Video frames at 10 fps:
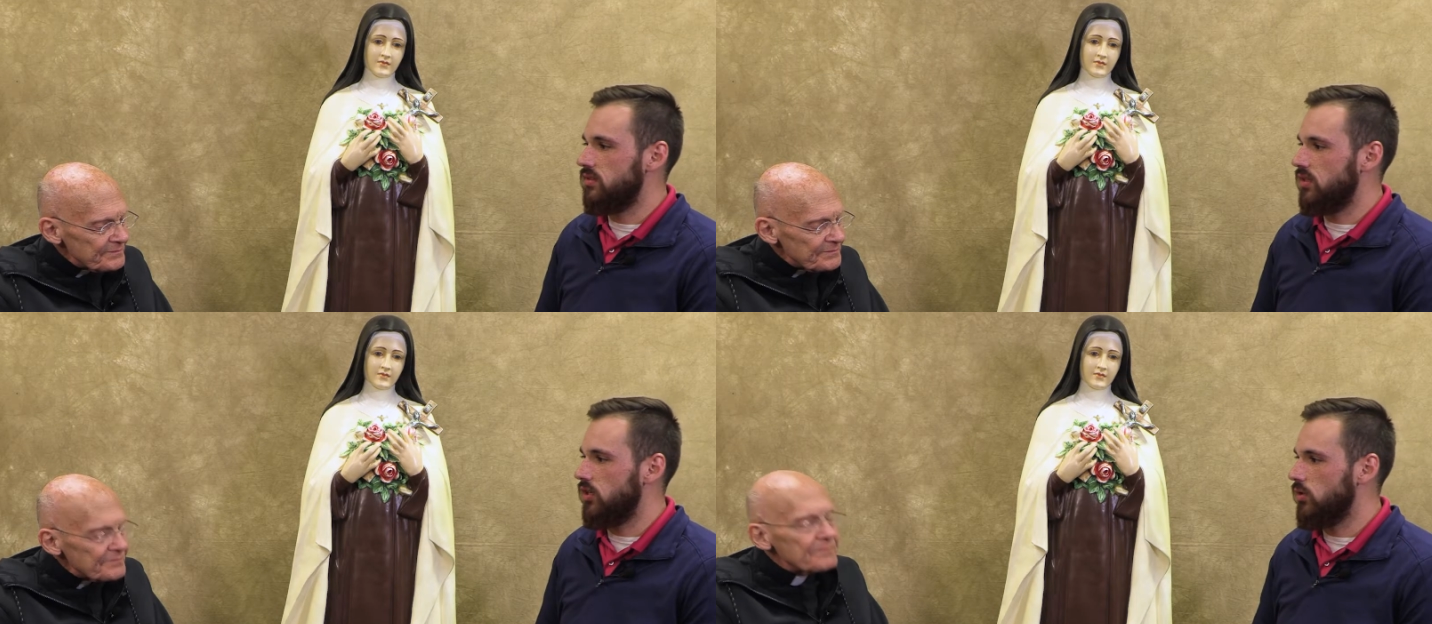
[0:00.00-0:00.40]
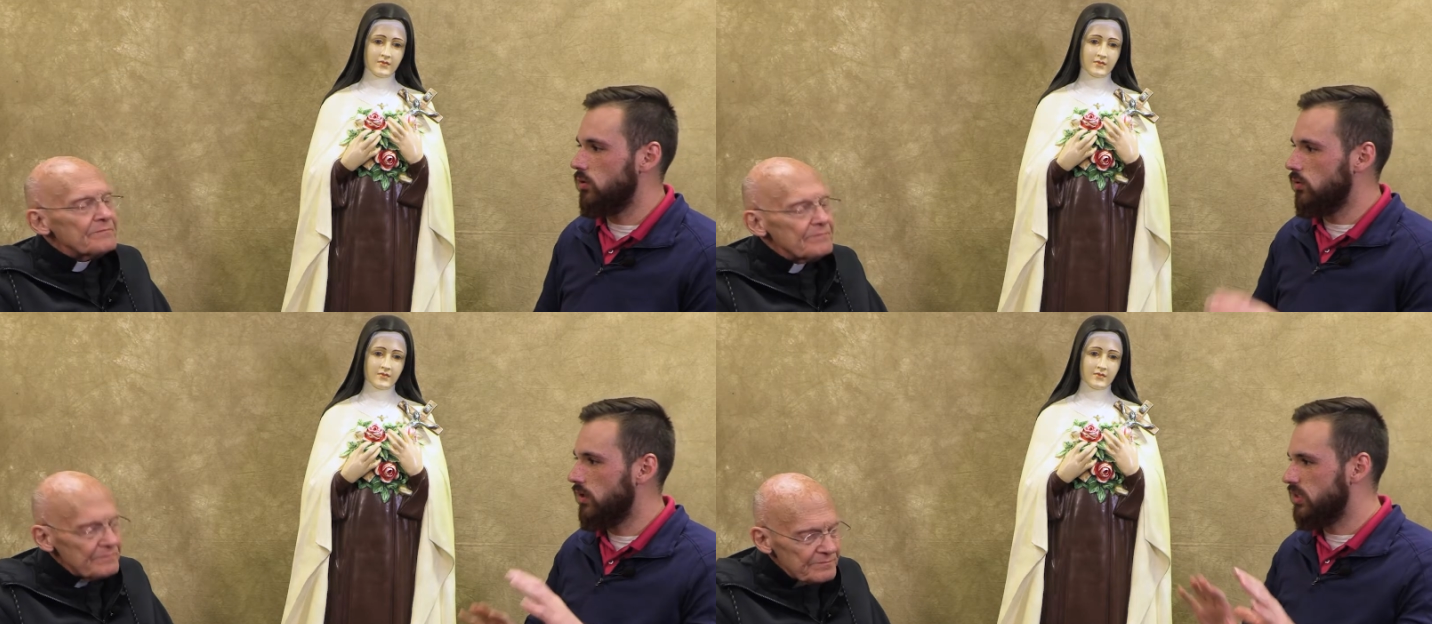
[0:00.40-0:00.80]
Speaker 1: Can
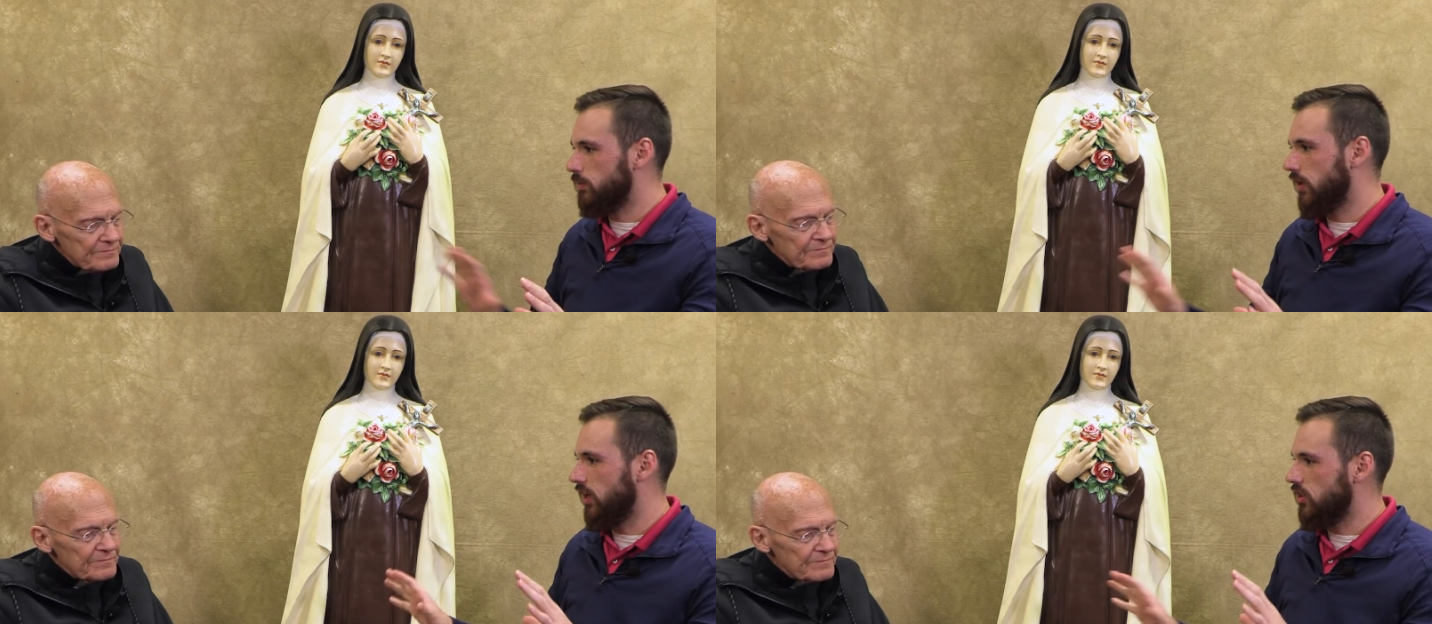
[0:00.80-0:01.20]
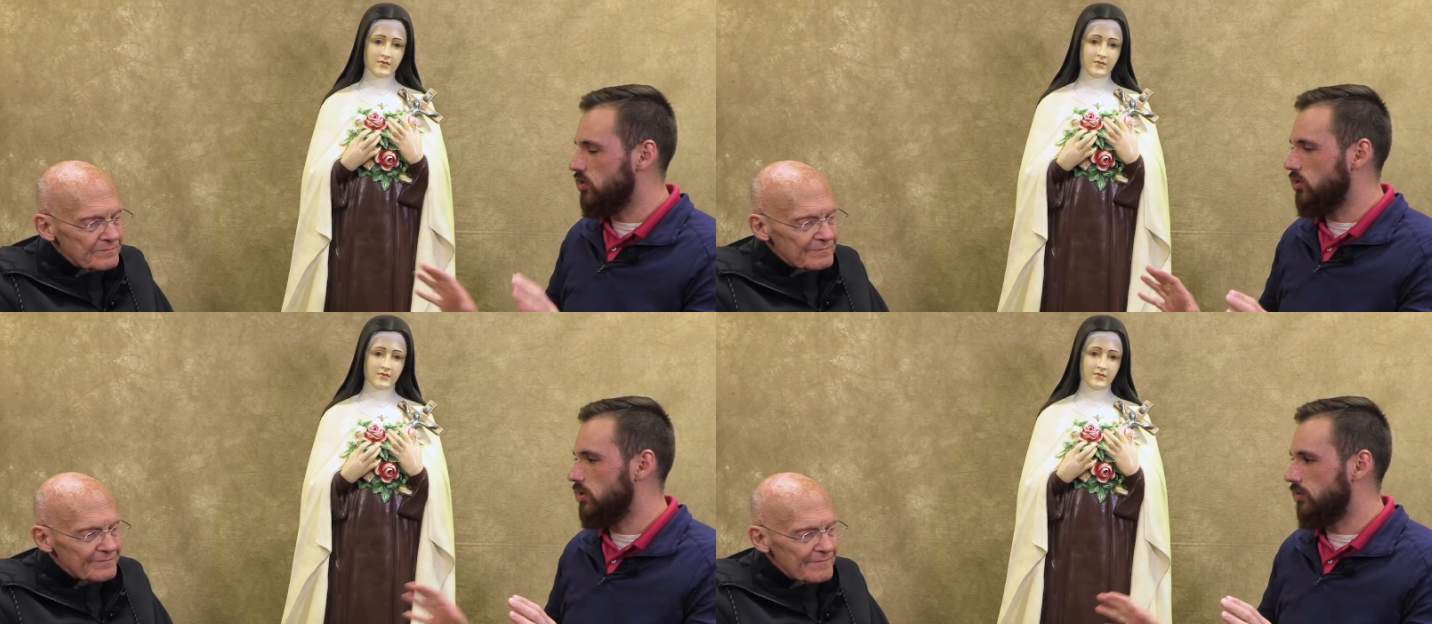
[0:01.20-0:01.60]
you explain the
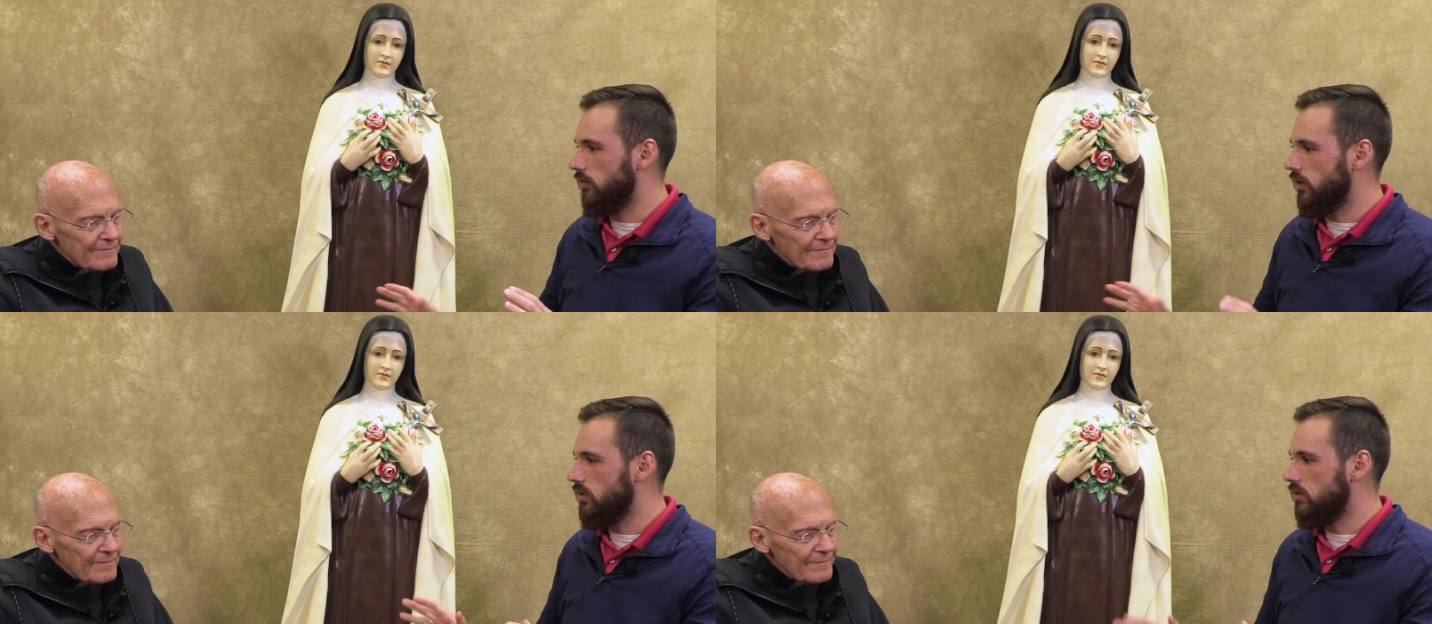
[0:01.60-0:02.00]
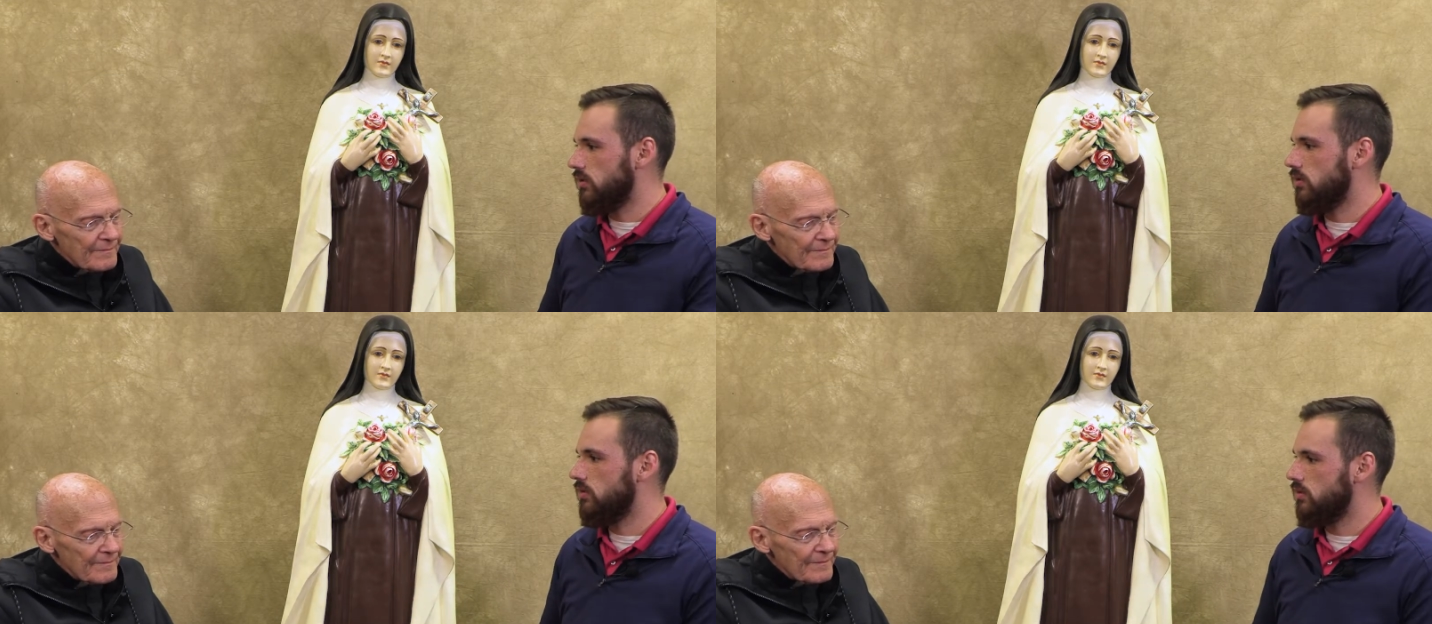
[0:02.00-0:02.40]
two
Speaker 2: different?
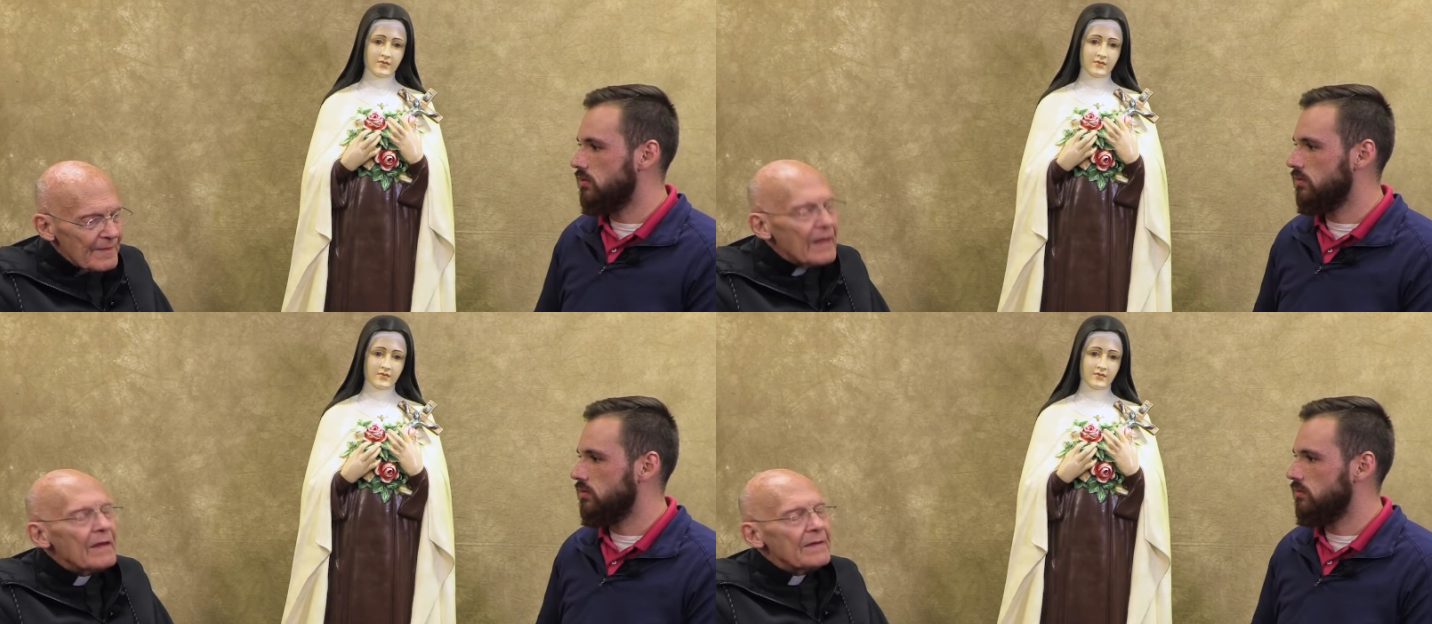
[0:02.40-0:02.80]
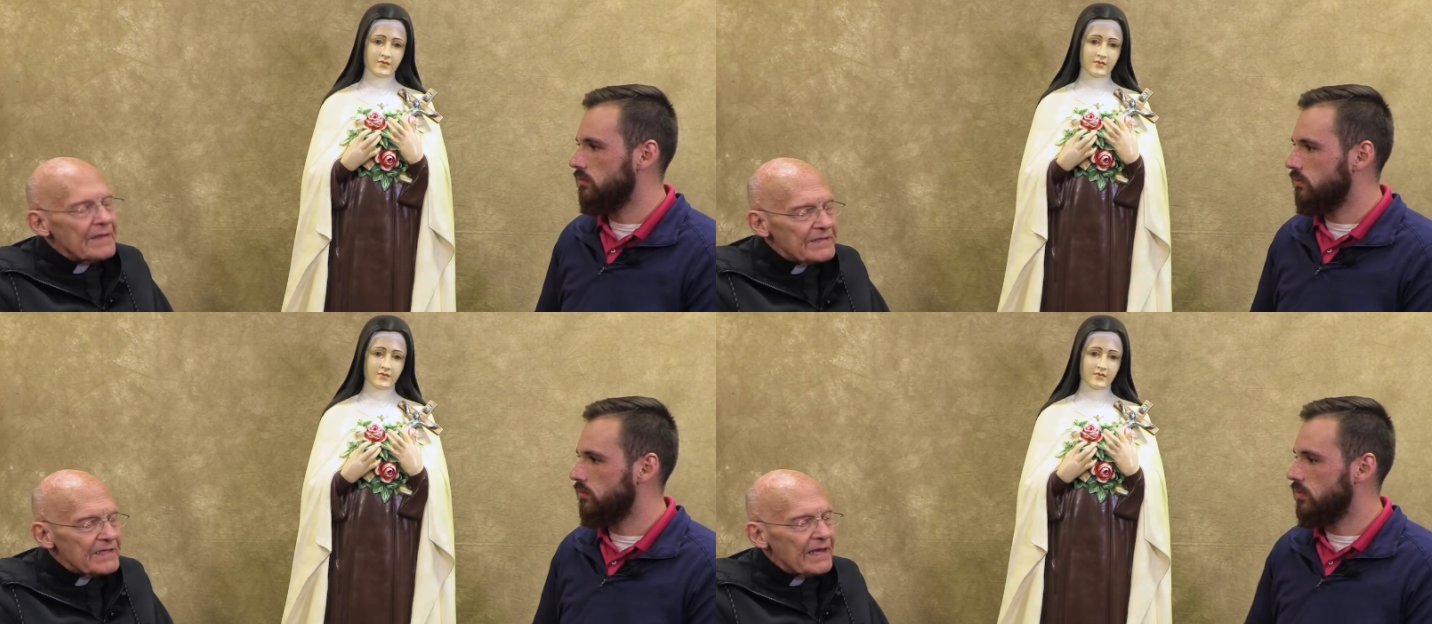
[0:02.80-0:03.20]

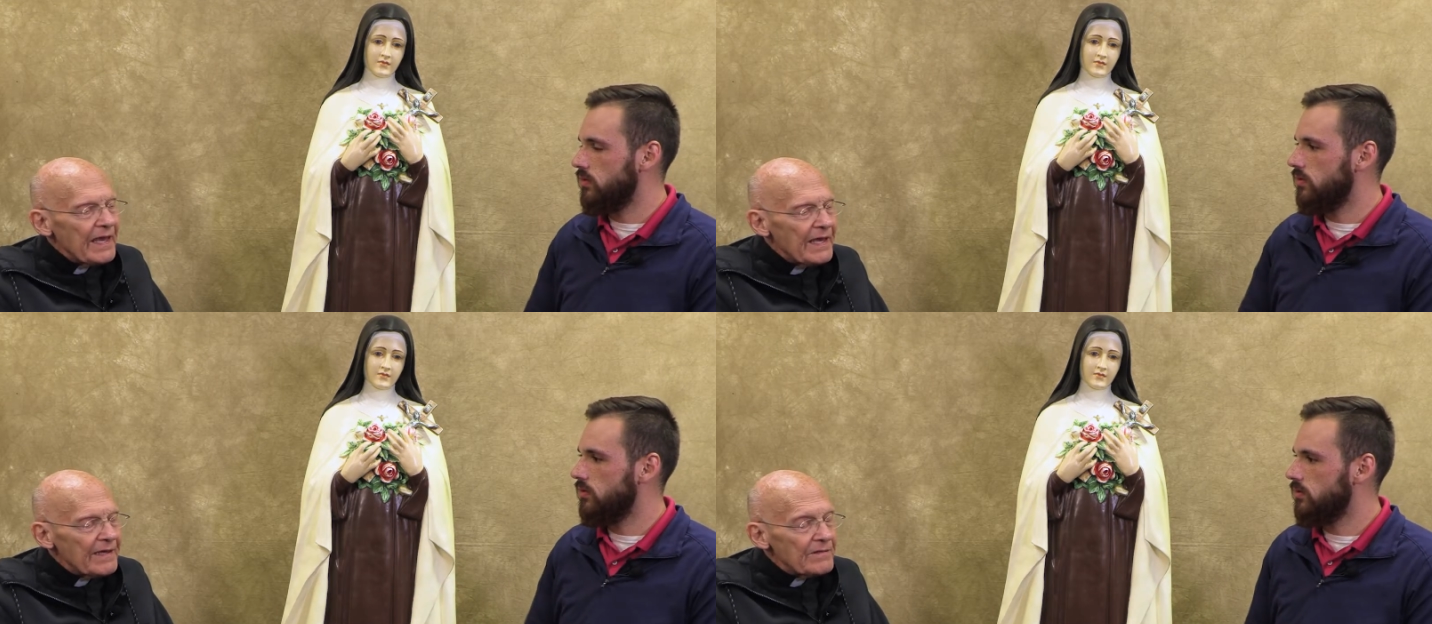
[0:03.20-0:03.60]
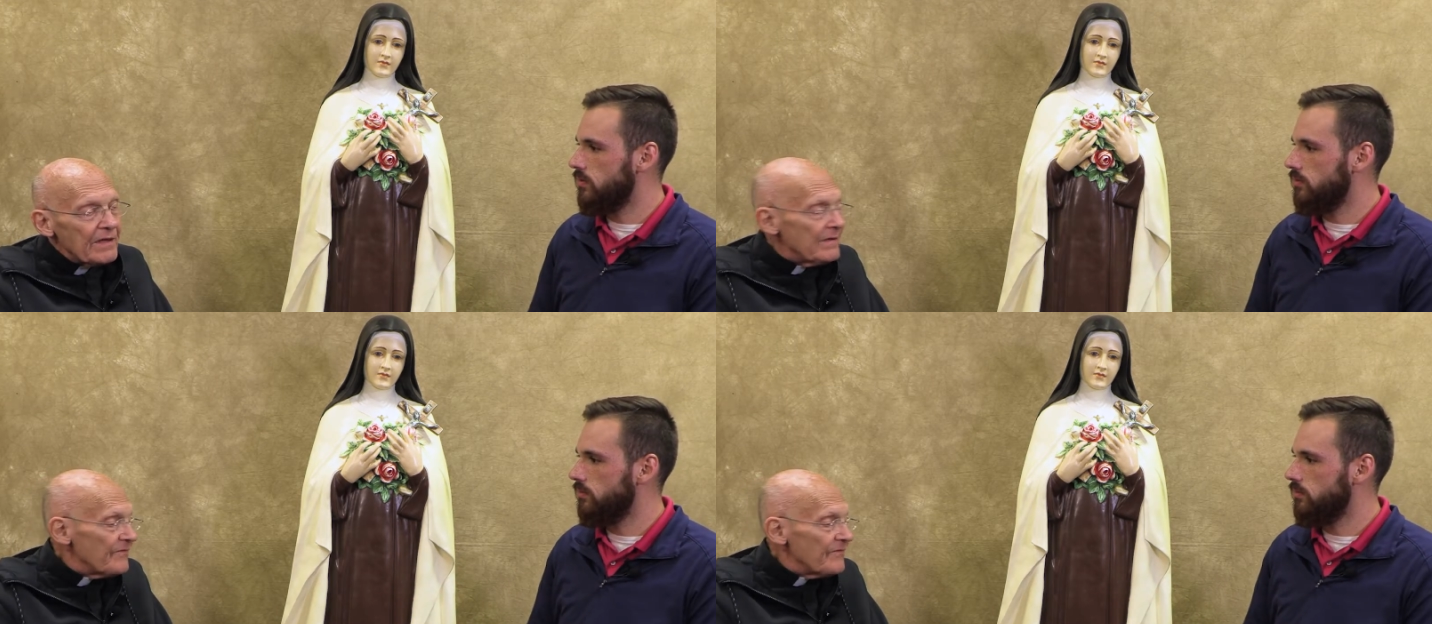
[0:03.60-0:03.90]
Yes, I can. In